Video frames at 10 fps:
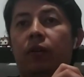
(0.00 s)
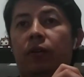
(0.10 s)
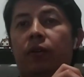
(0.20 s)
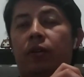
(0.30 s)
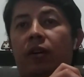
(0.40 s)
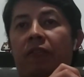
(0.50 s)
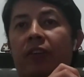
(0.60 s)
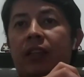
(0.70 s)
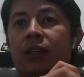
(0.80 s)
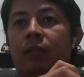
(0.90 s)
or
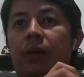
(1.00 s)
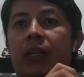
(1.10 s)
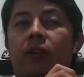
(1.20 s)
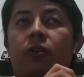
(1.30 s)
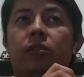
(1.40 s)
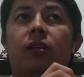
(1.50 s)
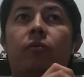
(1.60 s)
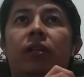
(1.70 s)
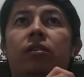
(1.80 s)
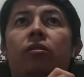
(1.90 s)
affected by the
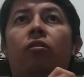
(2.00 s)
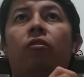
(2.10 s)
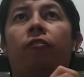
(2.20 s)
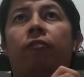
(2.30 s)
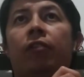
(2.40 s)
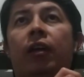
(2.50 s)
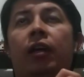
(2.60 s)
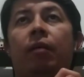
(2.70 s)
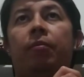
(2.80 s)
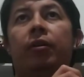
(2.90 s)
consequence of
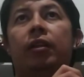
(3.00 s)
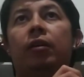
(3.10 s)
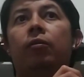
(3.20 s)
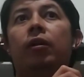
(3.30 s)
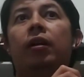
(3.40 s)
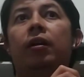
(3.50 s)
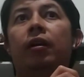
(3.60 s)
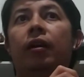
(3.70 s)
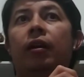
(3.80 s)
a particular